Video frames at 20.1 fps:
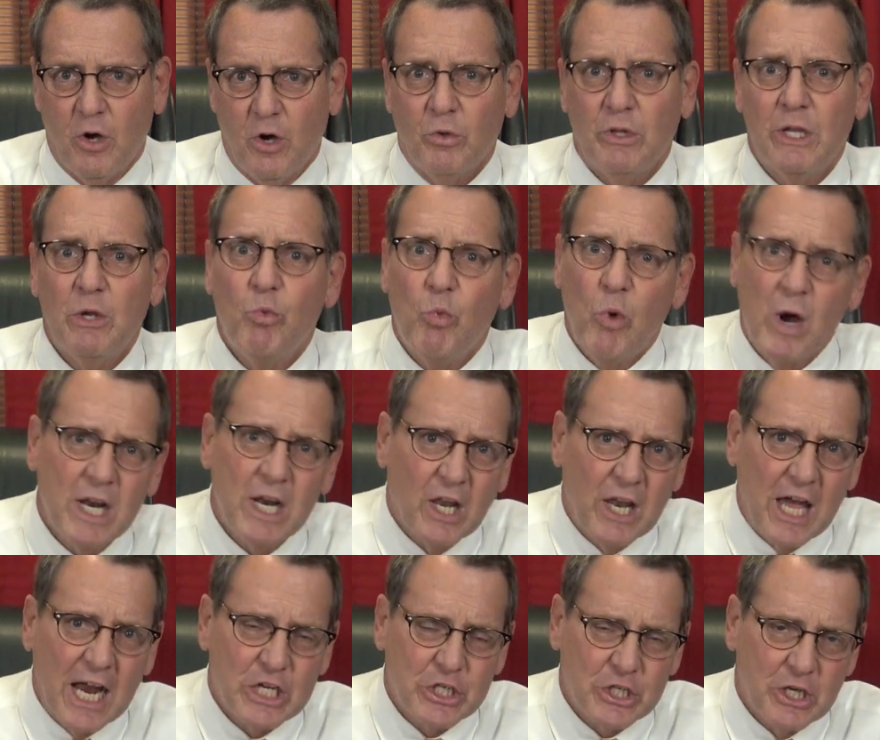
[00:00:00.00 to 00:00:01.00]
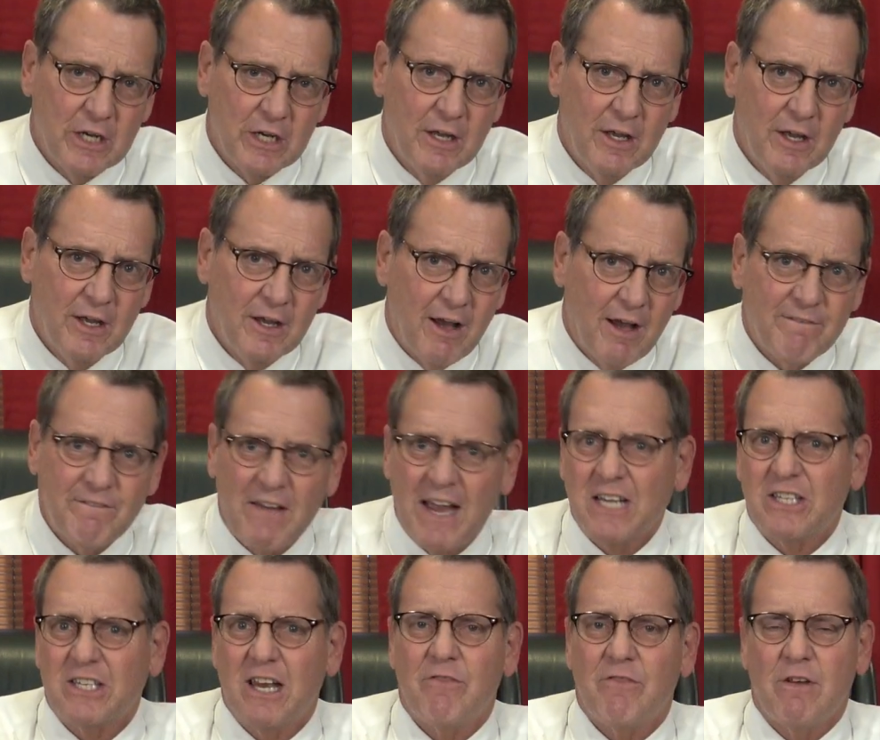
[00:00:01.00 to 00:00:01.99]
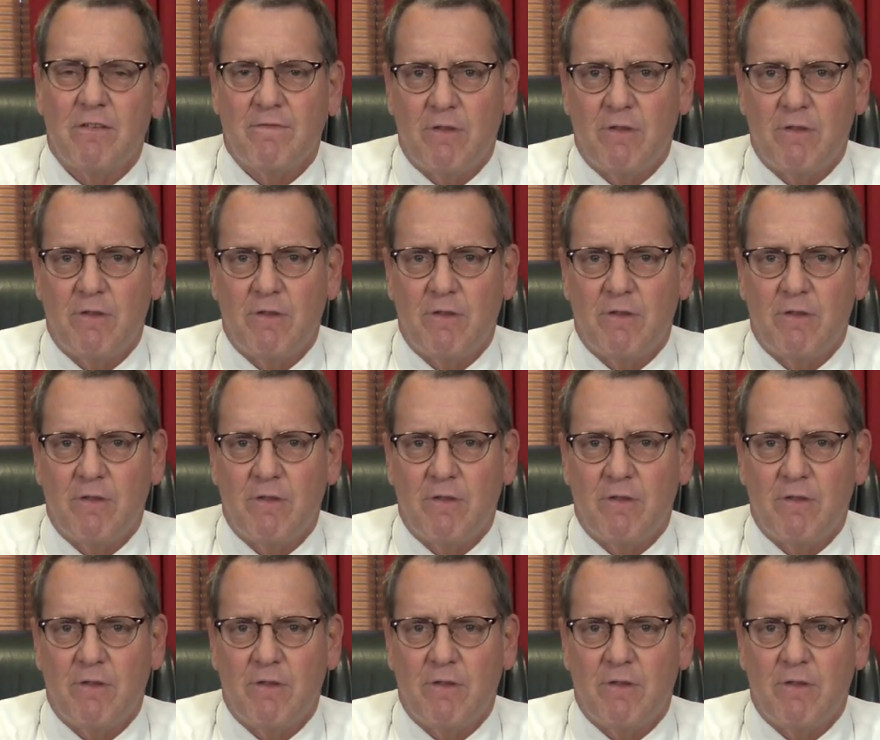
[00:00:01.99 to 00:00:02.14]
Only one election affects every